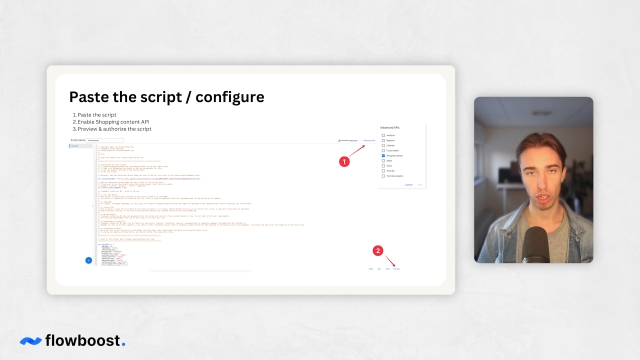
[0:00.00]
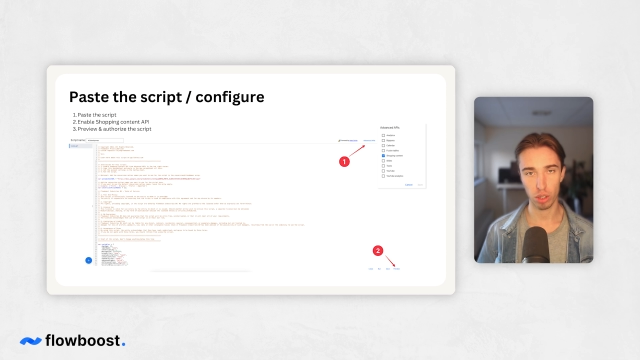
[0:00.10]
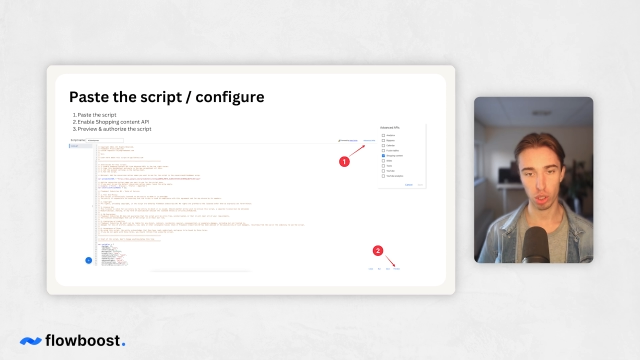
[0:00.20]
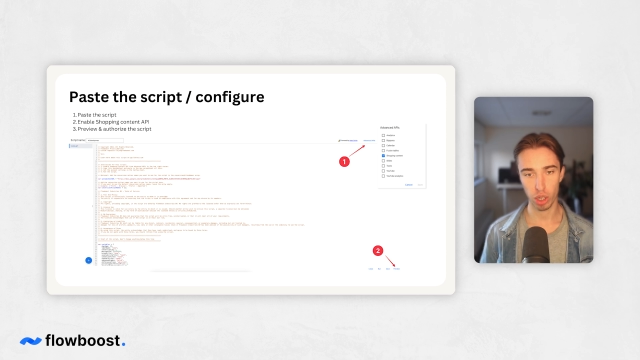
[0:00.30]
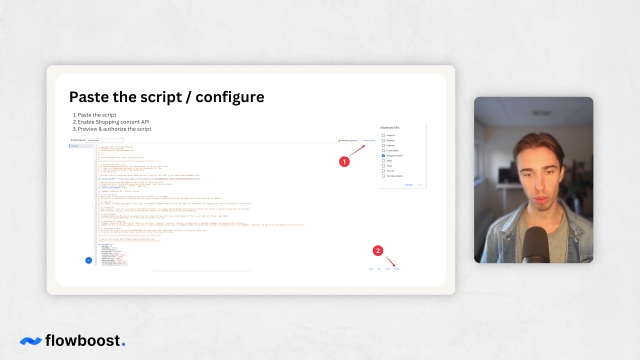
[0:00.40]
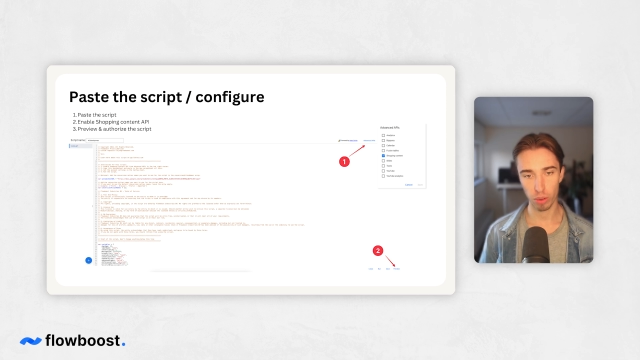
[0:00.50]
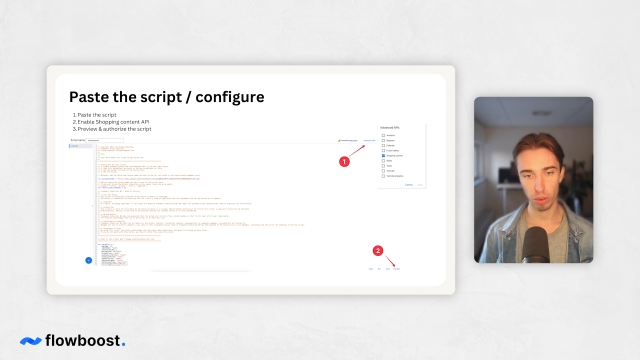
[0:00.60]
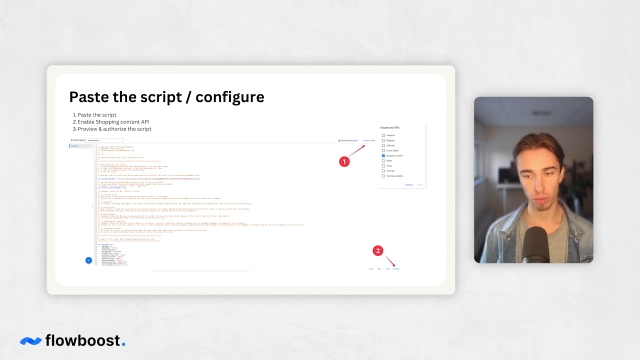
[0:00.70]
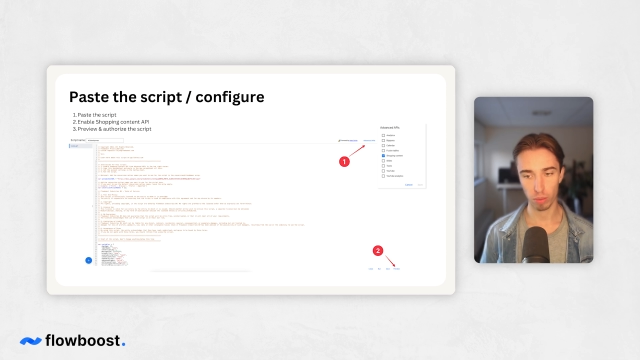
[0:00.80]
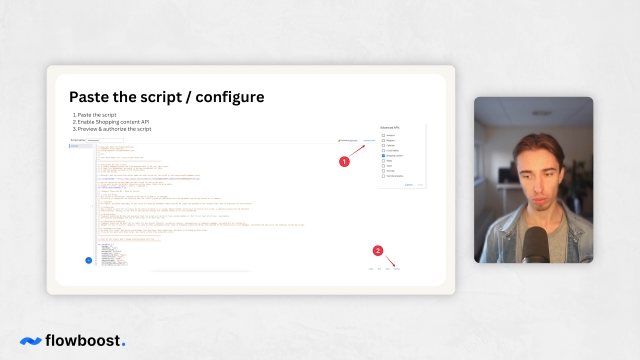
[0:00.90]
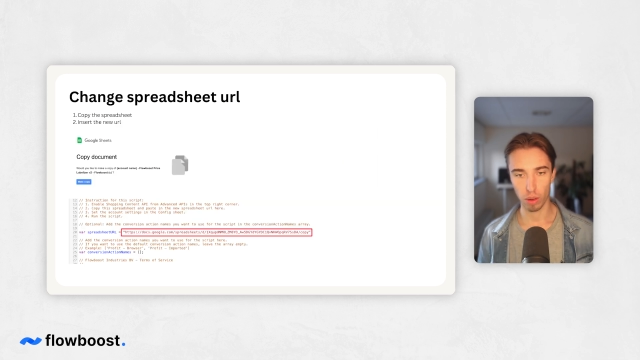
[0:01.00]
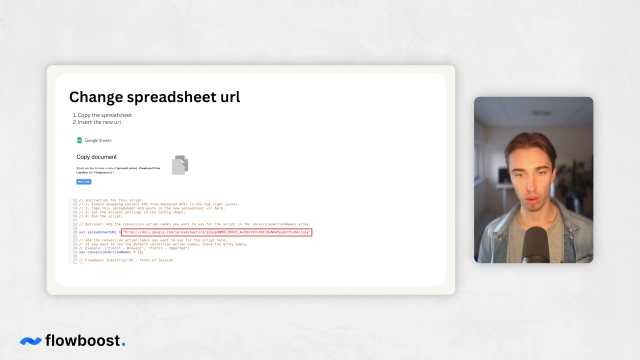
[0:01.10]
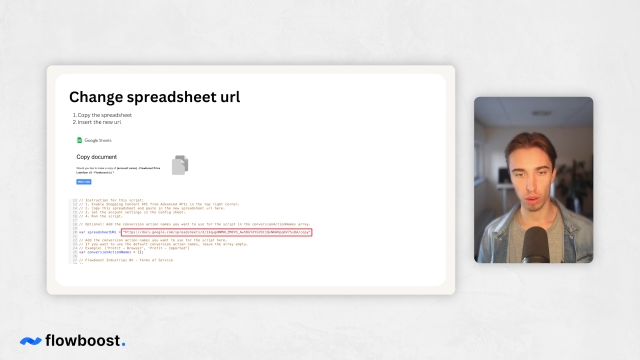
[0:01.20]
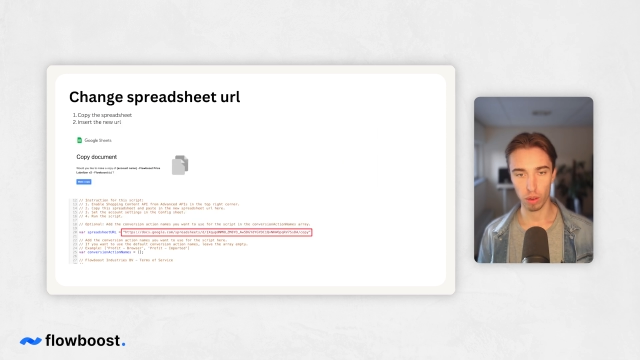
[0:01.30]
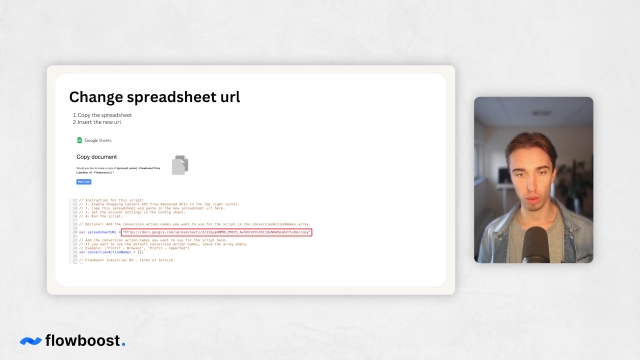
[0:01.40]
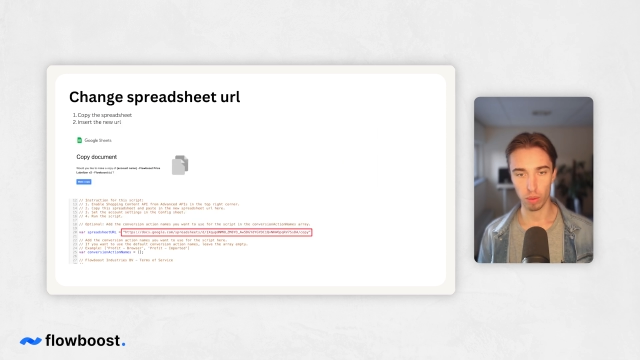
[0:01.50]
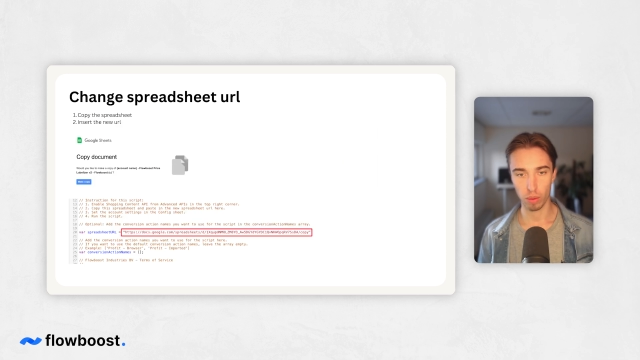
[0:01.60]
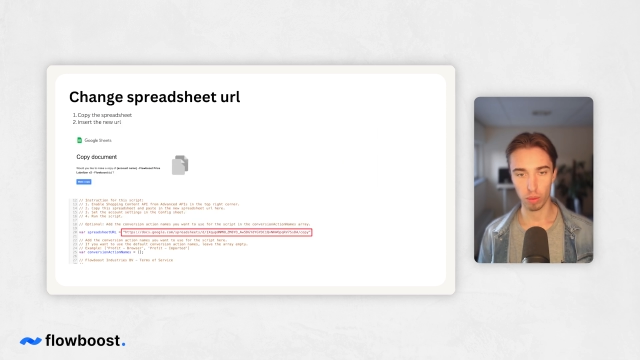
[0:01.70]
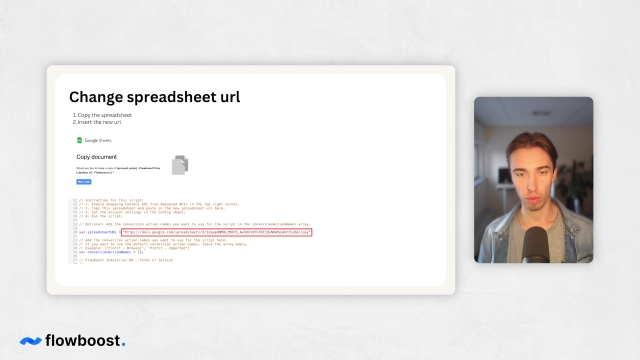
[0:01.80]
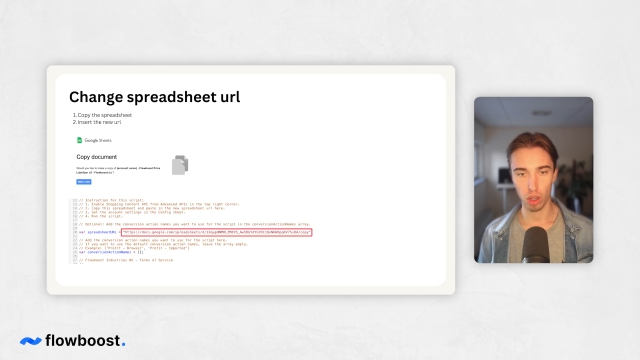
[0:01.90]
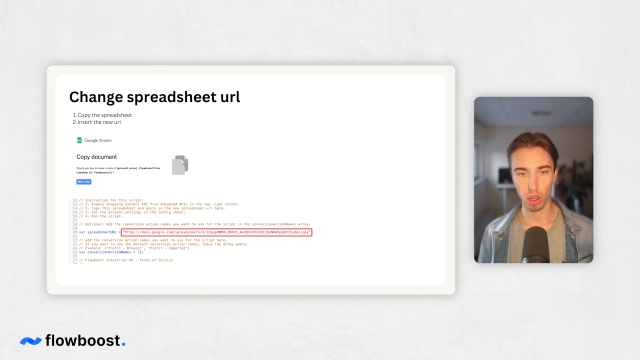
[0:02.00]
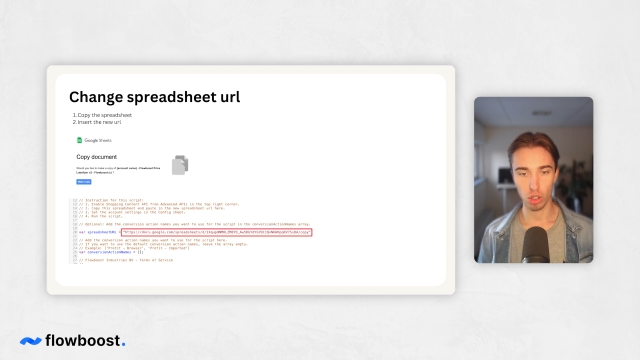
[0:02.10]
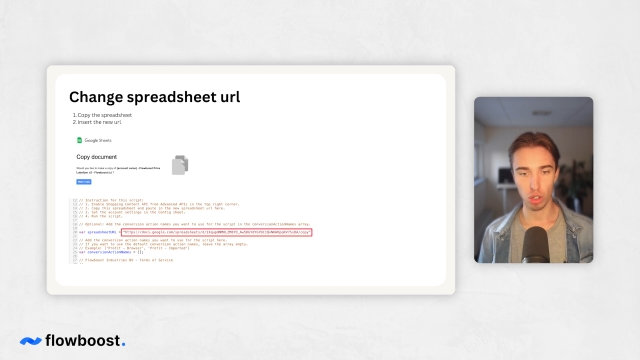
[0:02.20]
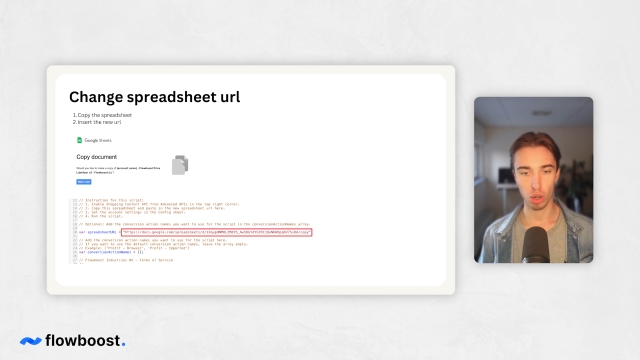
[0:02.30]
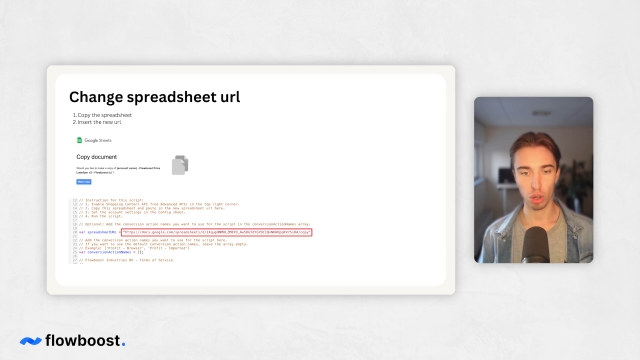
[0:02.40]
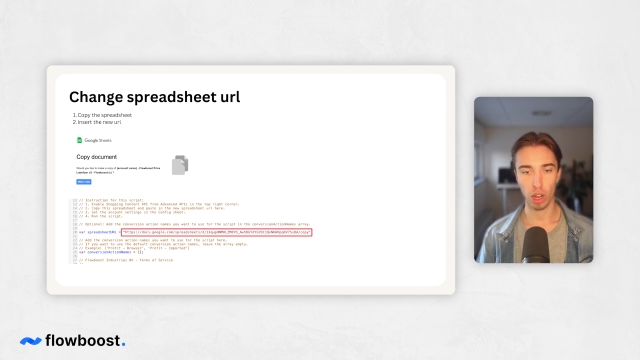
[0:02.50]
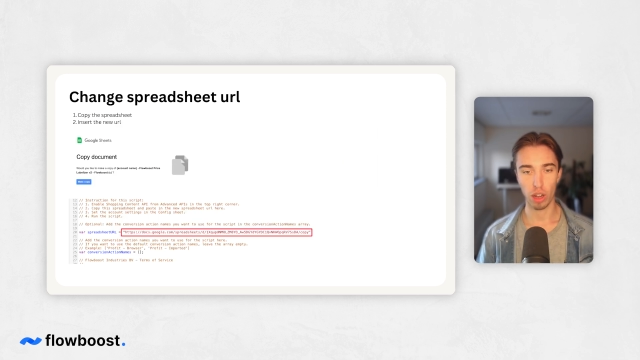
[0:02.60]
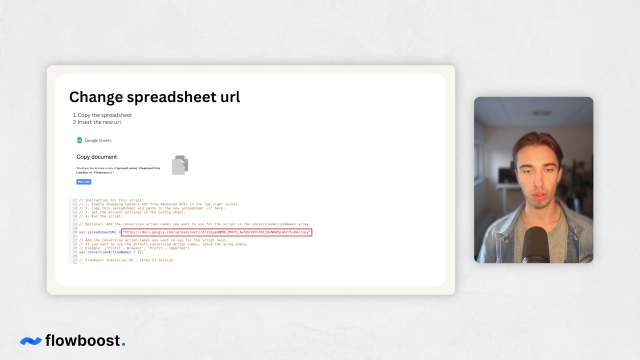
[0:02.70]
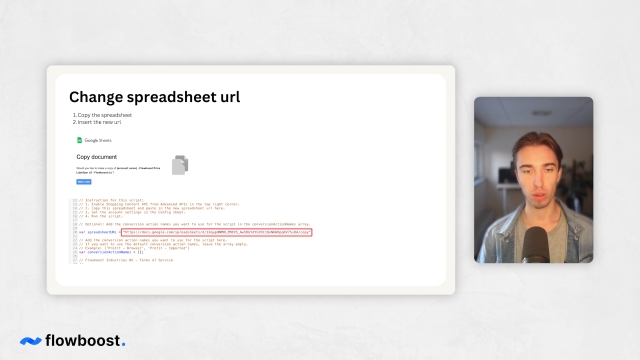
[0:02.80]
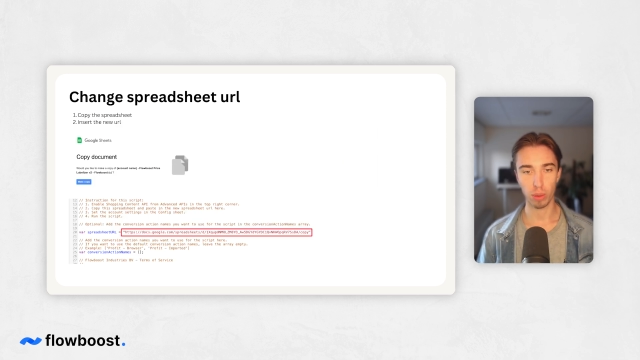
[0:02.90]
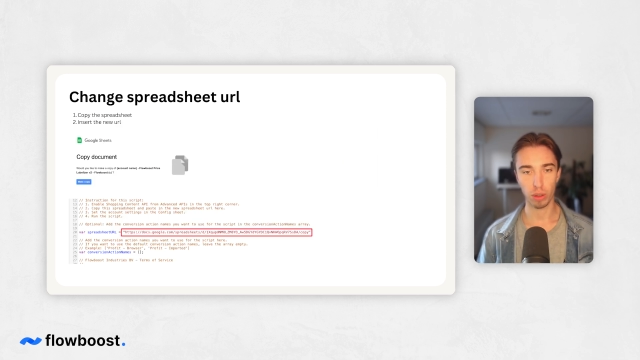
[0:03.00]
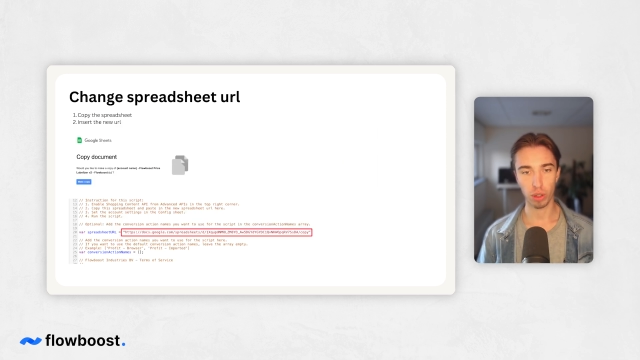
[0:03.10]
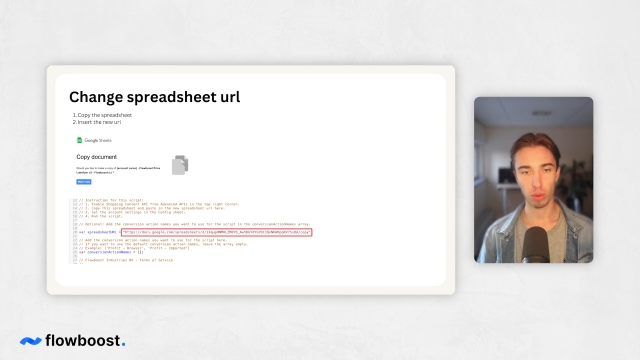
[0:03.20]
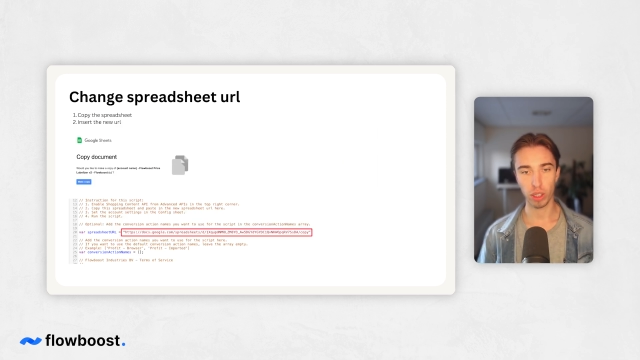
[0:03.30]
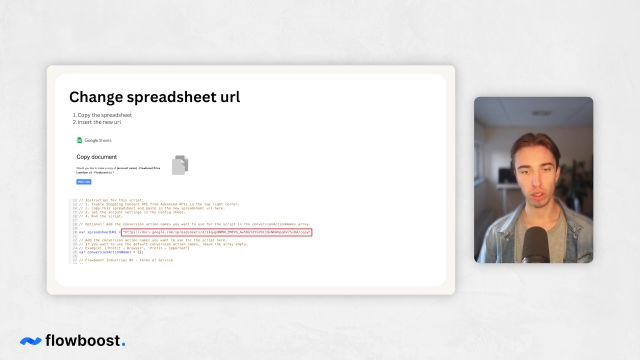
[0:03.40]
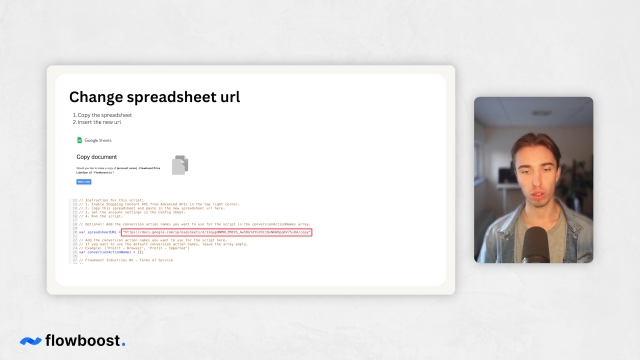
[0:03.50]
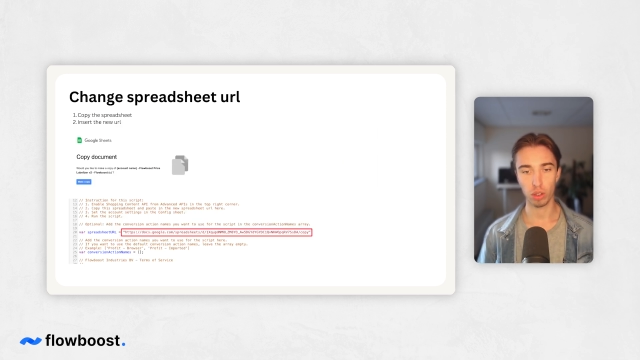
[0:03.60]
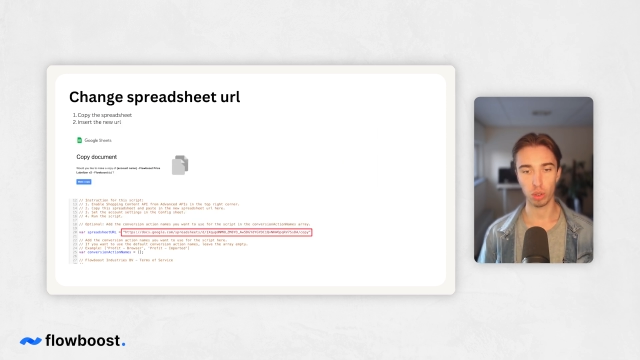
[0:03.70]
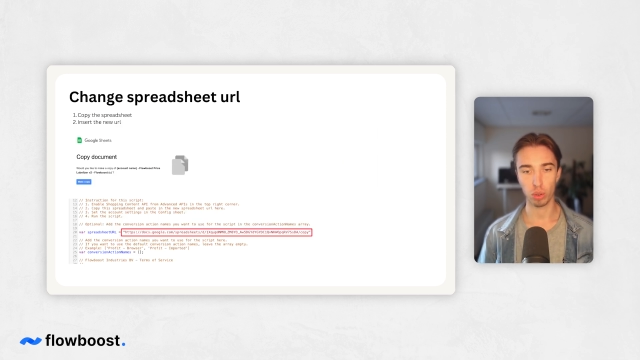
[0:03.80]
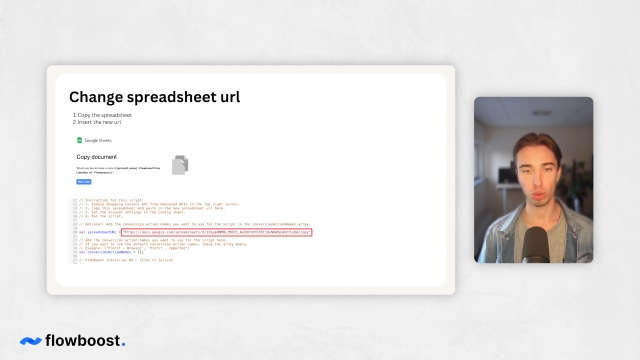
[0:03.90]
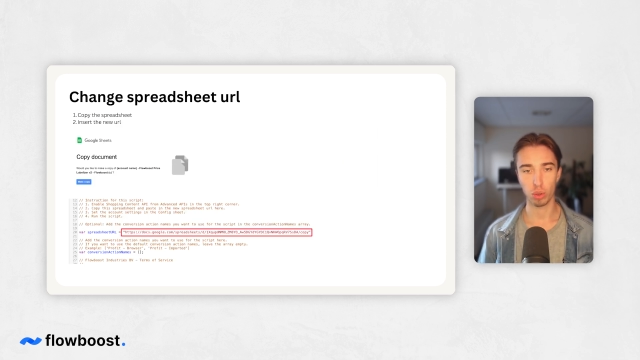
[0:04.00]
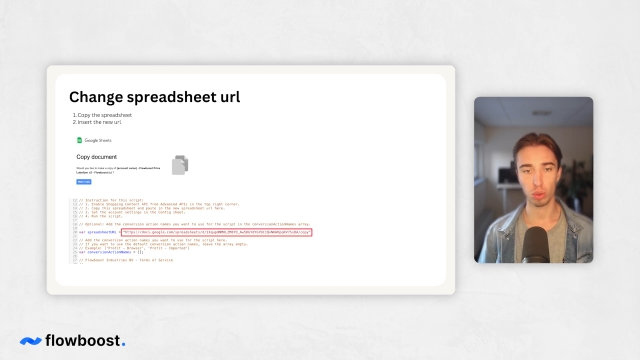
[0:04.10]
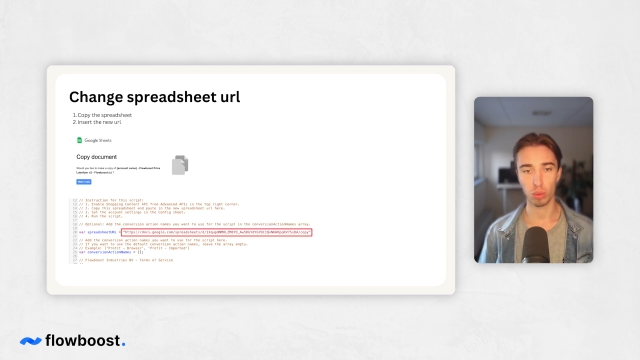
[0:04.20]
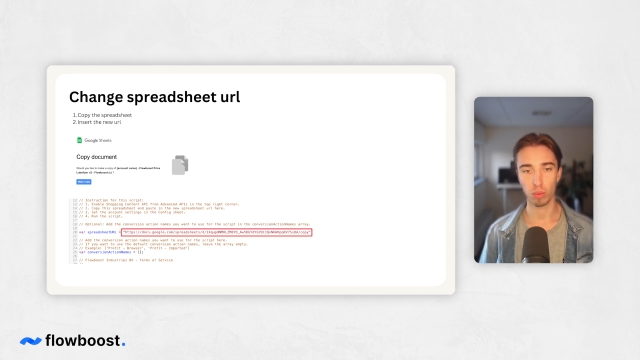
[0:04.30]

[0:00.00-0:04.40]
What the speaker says: the script. So after previewing, you